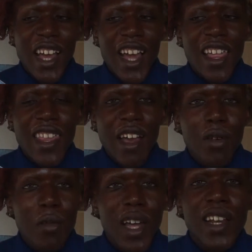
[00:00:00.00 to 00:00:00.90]
and
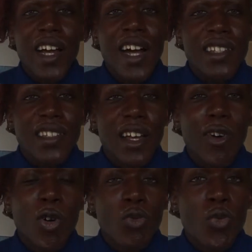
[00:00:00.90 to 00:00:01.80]
everybody has their
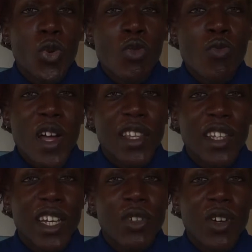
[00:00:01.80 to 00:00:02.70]
own room, and
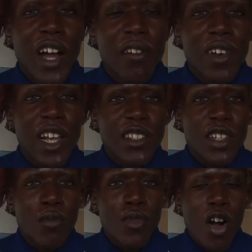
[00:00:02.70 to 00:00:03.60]
then you have like
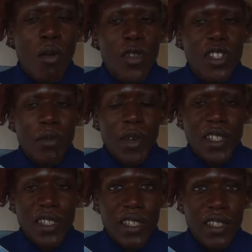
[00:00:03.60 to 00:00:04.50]
some common
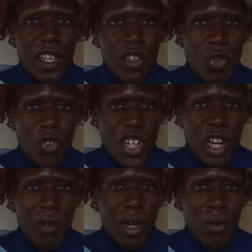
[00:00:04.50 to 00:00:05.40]
spaces that you're
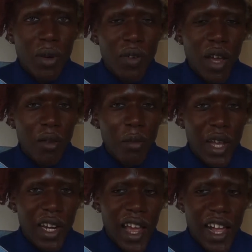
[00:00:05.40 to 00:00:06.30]
sharing with
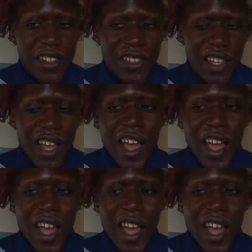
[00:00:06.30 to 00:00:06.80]
everybody else.